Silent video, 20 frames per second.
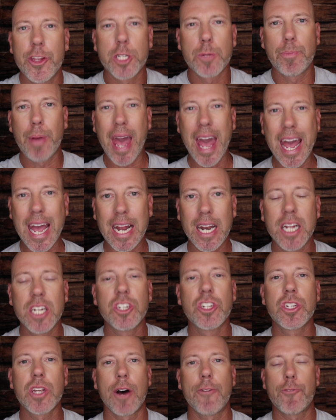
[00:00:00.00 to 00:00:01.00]
this pain
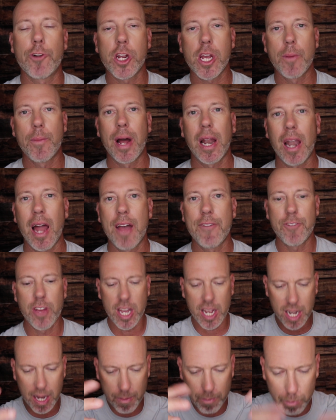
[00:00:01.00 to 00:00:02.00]
and suffering in my life
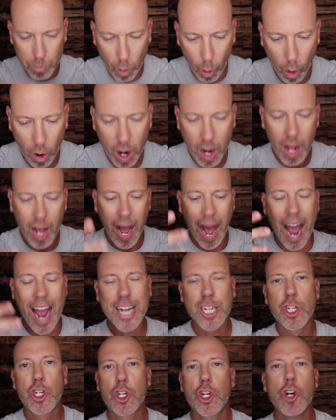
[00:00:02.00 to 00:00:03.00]
anymore.
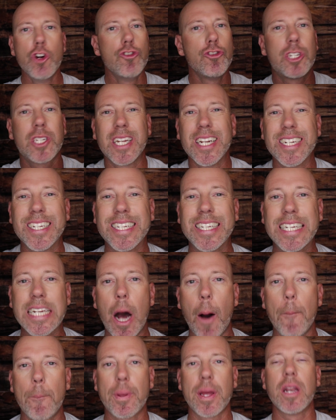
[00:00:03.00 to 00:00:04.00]
I choose to
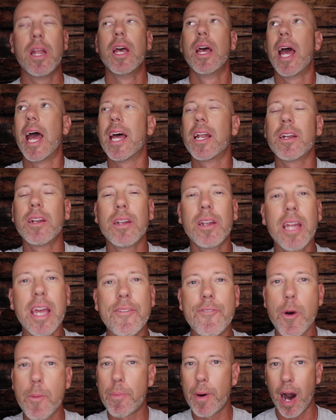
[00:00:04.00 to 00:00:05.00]
dump it and
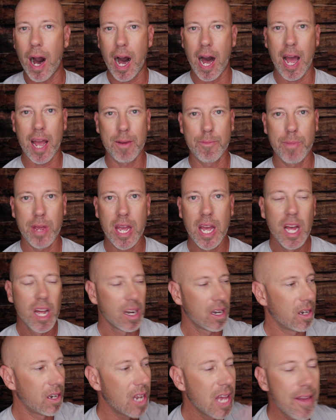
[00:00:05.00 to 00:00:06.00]
leave it behind me,
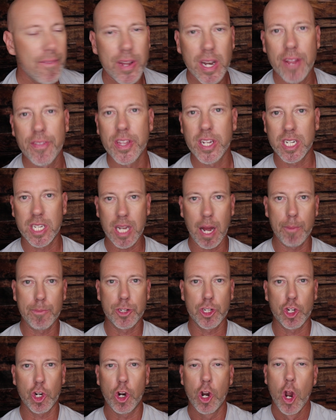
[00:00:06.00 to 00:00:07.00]
leave it in the
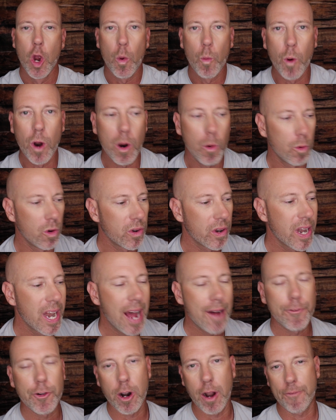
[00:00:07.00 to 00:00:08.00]
dumpster where it will
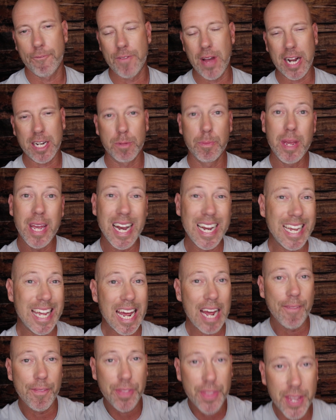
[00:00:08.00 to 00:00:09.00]
never affect me
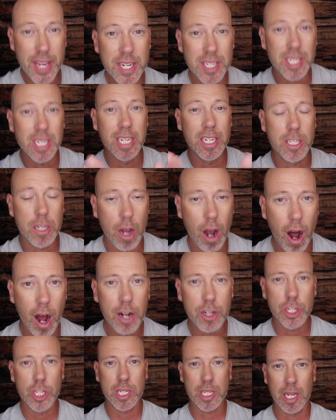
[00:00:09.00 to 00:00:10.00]
again. This is
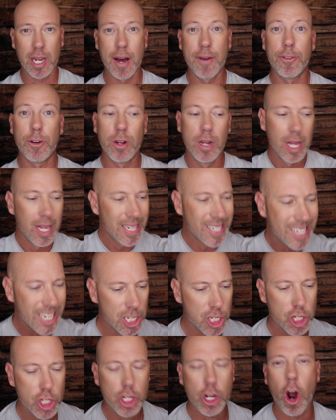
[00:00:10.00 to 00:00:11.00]
conscious level
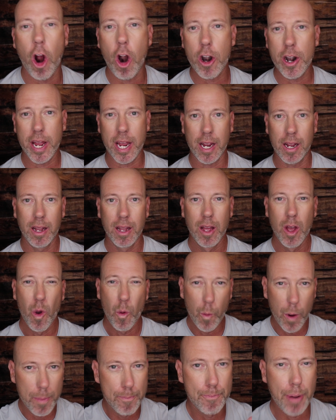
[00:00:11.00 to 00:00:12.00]
discarding
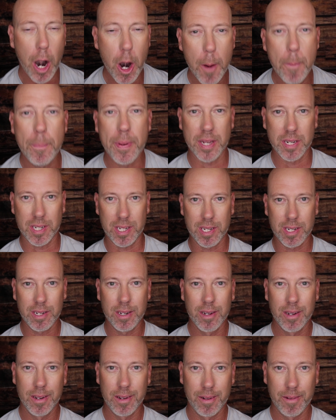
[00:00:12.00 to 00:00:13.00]
with purpose.